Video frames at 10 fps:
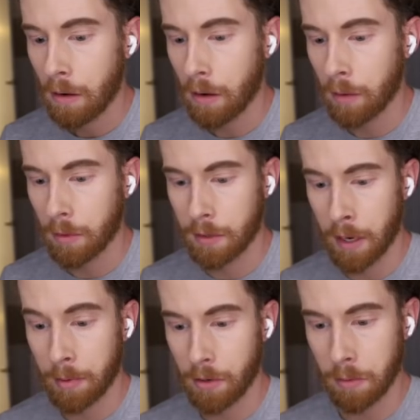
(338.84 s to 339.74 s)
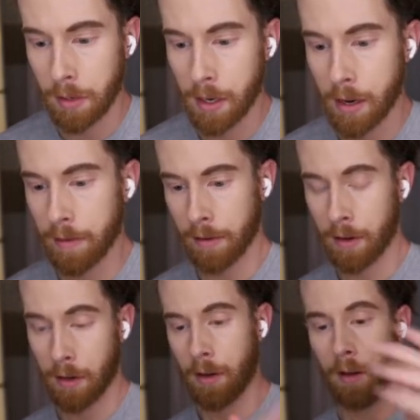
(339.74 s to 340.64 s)
Oh, I'm gonna step into a beehive.
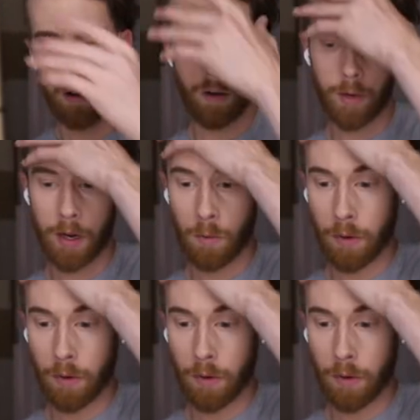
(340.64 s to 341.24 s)
Oh my god,